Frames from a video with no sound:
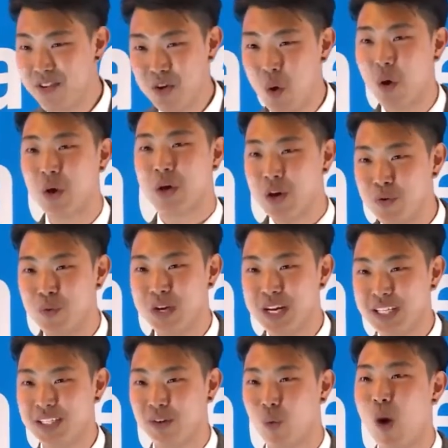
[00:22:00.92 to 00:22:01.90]
you a good
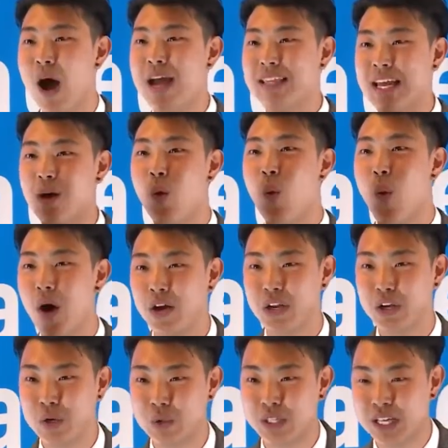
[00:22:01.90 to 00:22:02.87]
reason why they don't want to
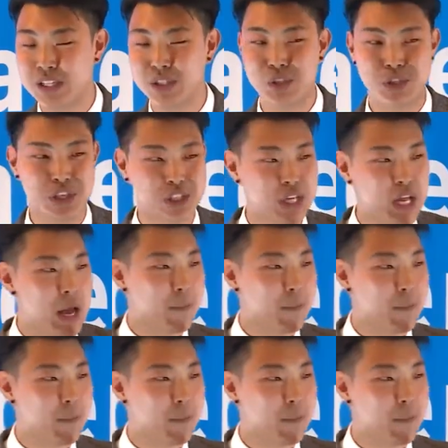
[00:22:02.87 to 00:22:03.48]
use it. It's just